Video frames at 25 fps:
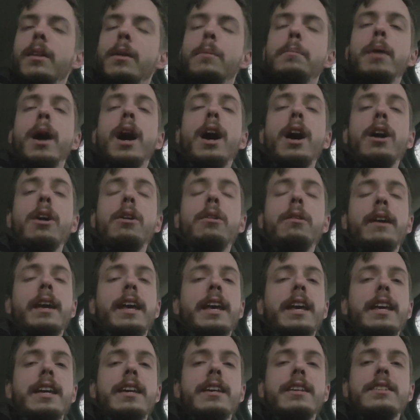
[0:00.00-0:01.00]
Poe
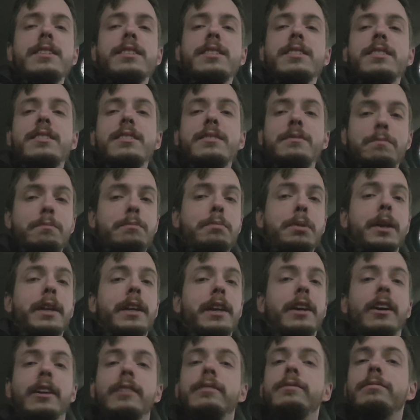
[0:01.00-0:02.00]
is pretty
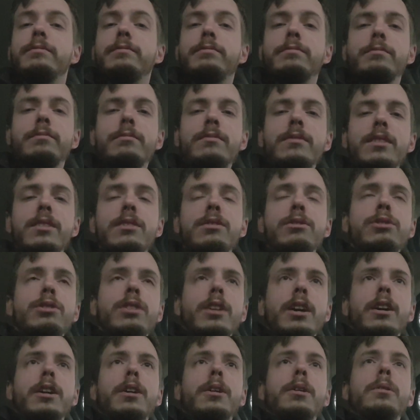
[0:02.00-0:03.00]
good.
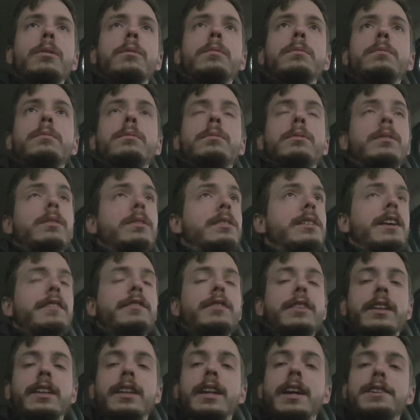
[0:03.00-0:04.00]
So,
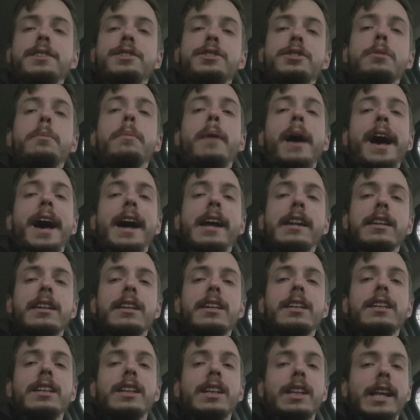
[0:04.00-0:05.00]
definitely not too bad.
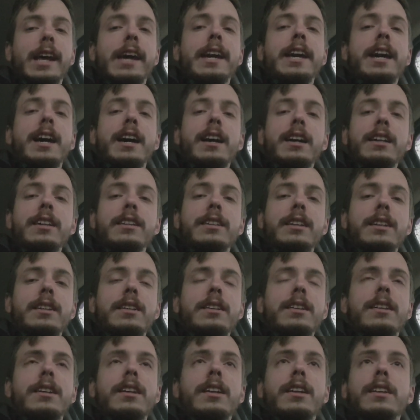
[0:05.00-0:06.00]
Leia,
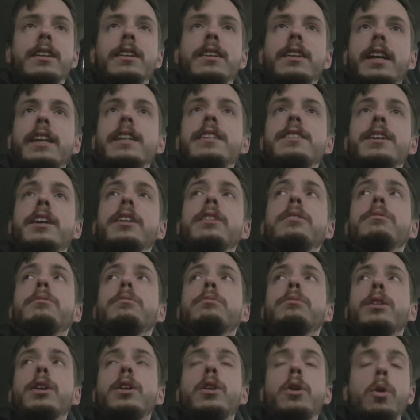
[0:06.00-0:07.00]
they did
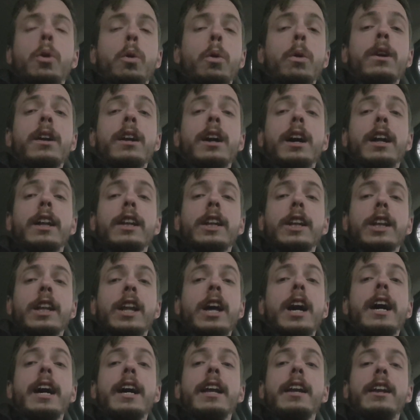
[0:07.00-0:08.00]
record a
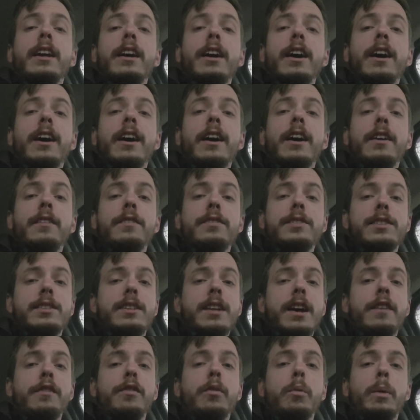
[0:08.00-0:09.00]
lot of
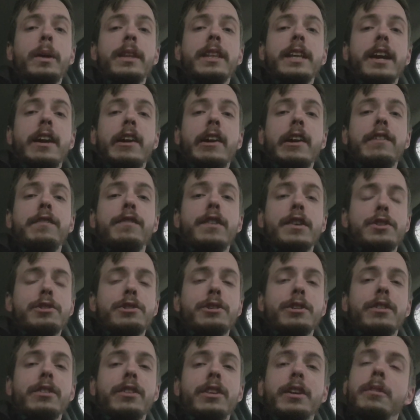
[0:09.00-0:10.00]
stuff with Carrie
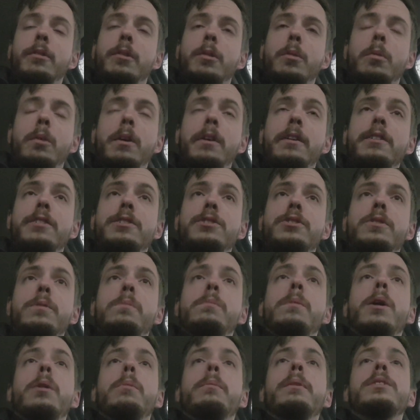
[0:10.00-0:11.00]
Fisher. There were 1 or 2
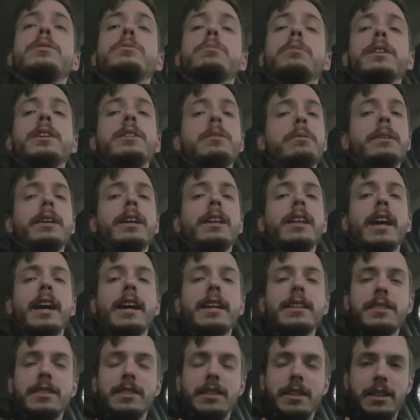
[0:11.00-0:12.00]
moments where you
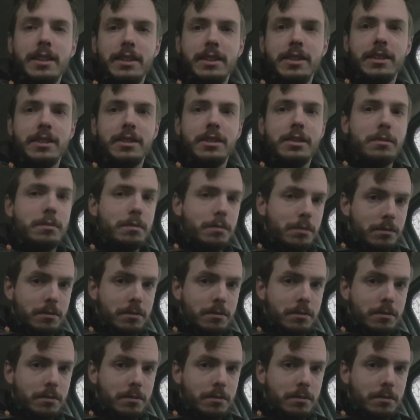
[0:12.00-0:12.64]
realized this is